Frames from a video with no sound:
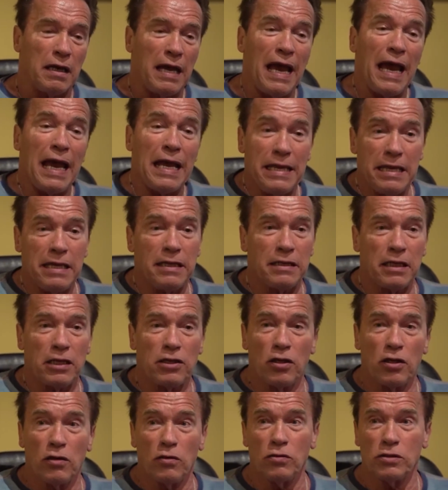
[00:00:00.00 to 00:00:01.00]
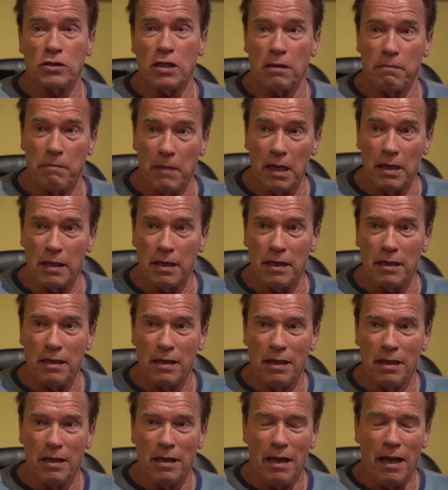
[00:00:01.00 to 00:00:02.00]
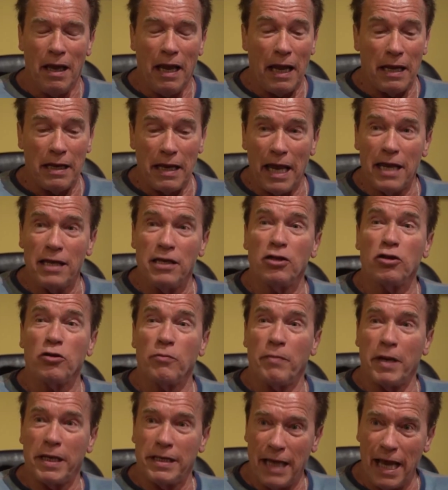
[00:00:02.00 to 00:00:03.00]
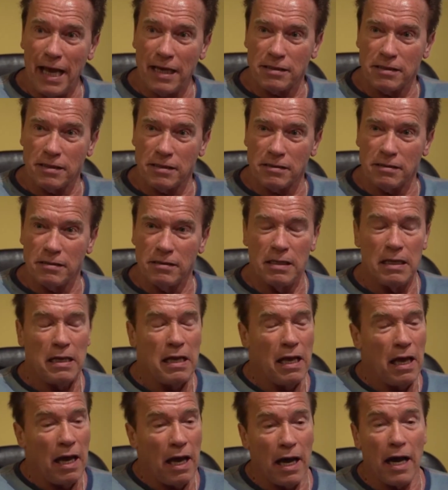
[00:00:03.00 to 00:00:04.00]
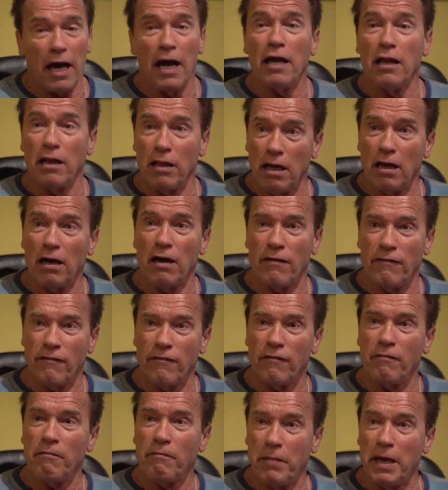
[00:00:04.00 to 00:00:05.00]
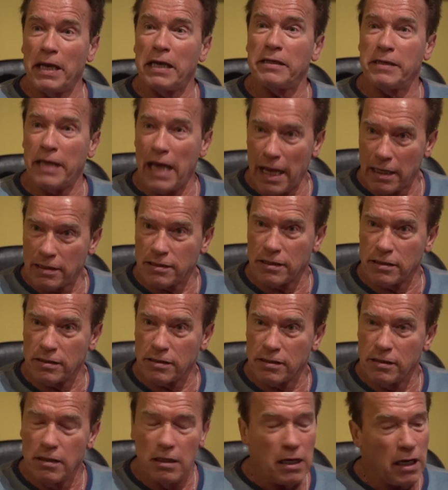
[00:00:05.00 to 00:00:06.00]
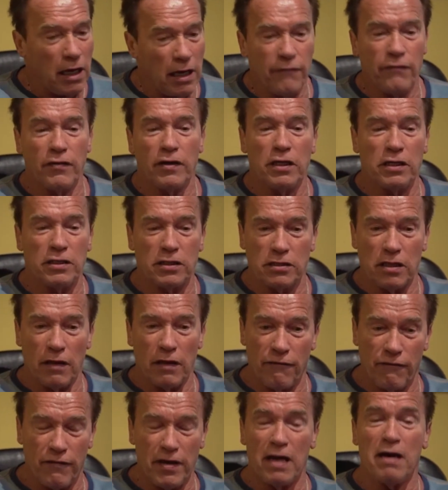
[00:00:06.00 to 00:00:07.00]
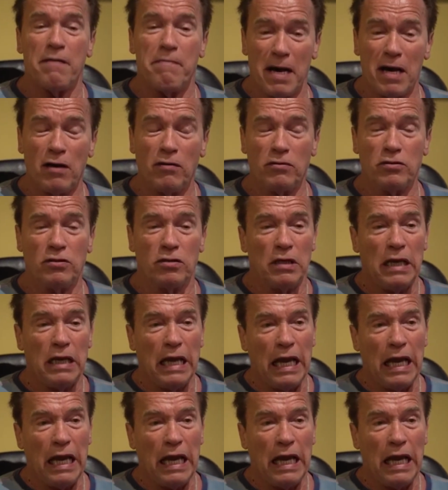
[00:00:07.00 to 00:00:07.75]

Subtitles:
hating that you lose that money and hating to pay taxes. I love paying taxes. If it is the fair amount